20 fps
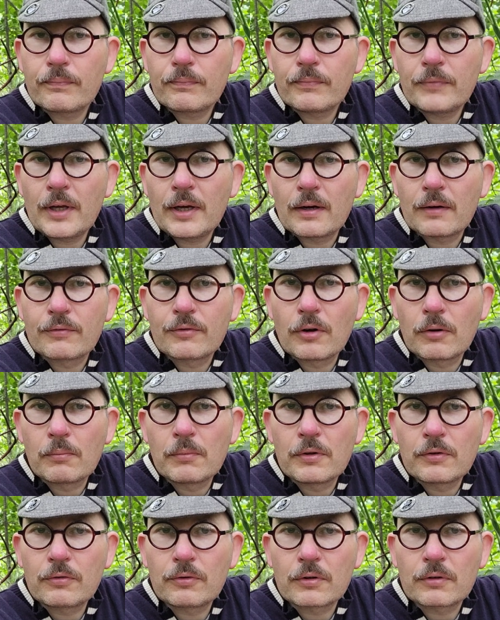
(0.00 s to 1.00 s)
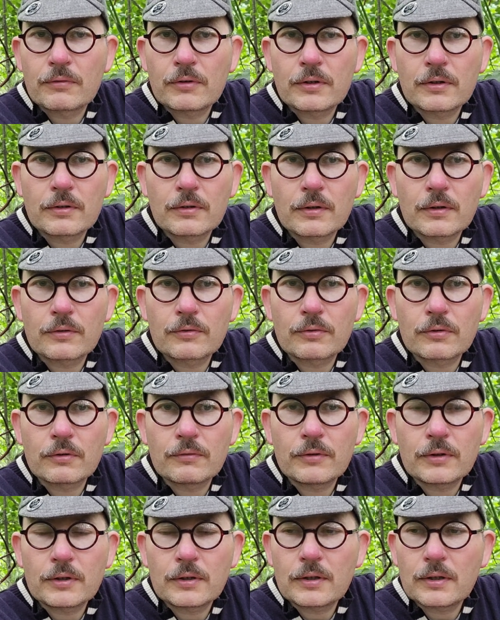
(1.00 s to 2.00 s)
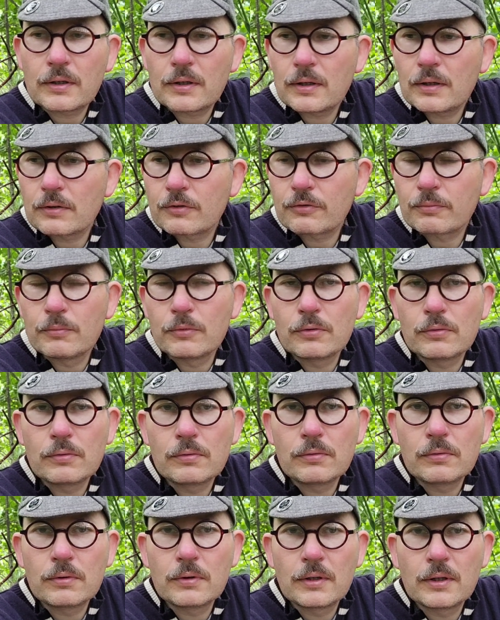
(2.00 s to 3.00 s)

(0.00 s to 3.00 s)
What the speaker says: Yeah, I've gone with sort of a small,